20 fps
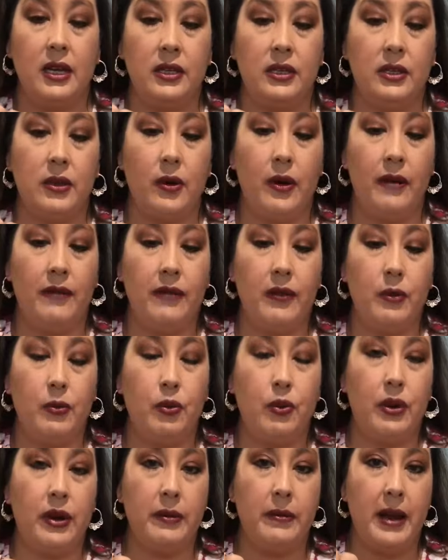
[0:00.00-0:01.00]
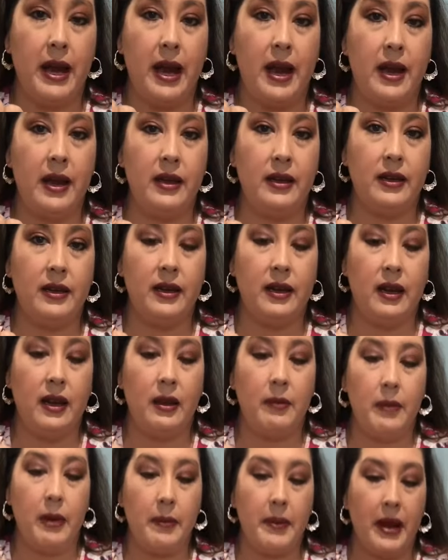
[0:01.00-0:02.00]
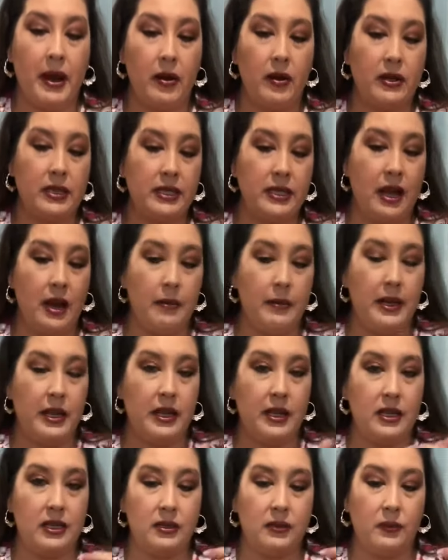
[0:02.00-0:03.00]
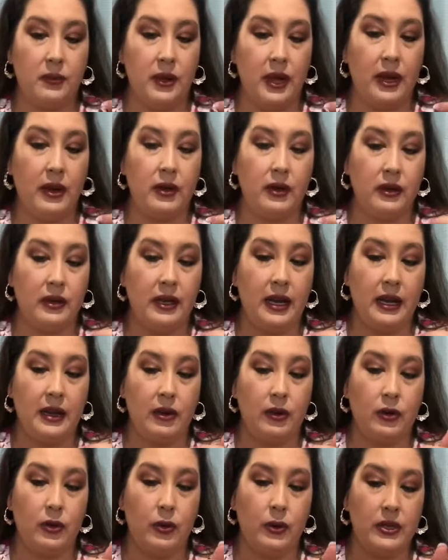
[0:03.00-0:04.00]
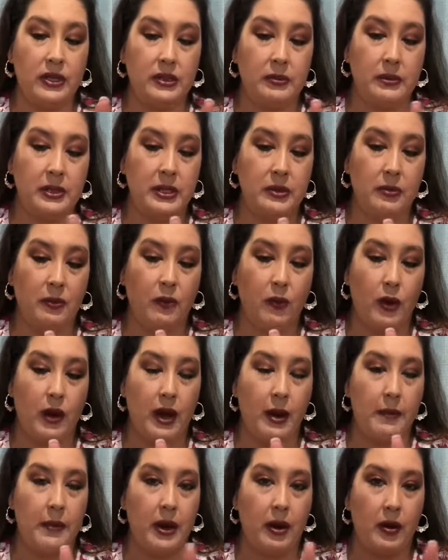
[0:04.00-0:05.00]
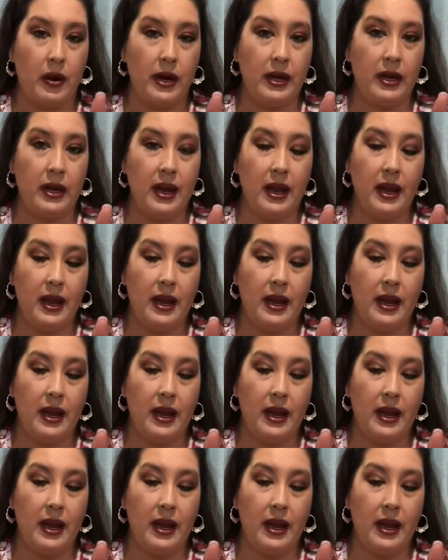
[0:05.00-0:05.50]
So I feel pretty bad. My parents got me this for that year of Christmas before I got married,